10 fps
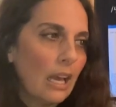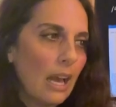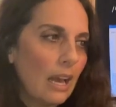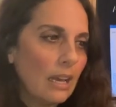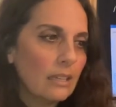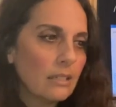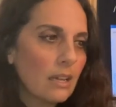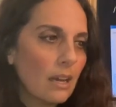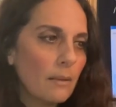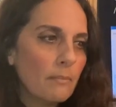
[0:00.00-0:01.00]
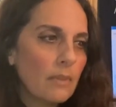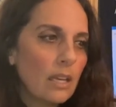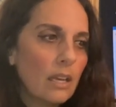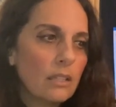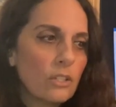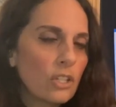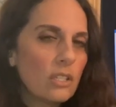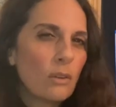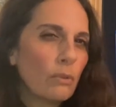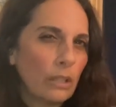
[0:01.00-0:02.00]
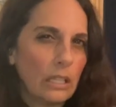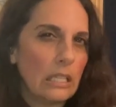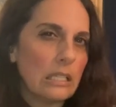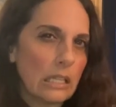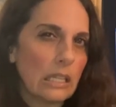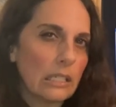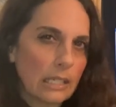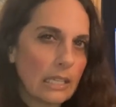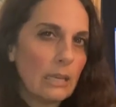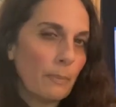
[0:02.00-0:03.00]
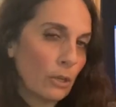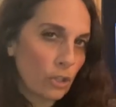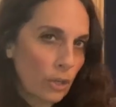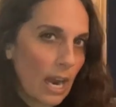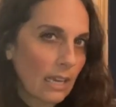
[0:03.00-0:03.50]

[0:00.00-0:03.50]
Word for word: And um, it's just a really easy thing to keep on track,